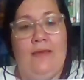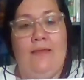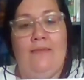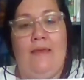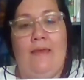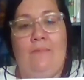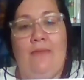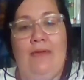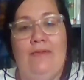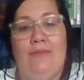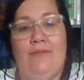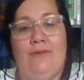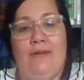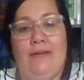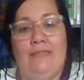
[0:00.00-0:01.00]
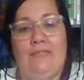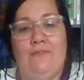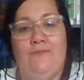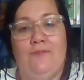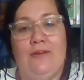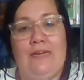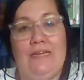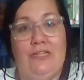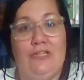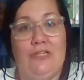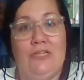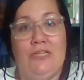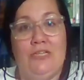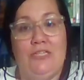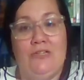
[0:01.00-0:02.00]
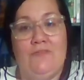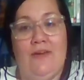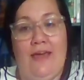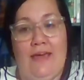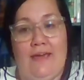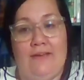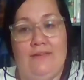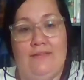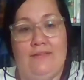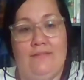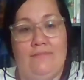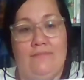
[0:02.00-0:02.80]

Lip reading: They make their nest for each clutch of eggs,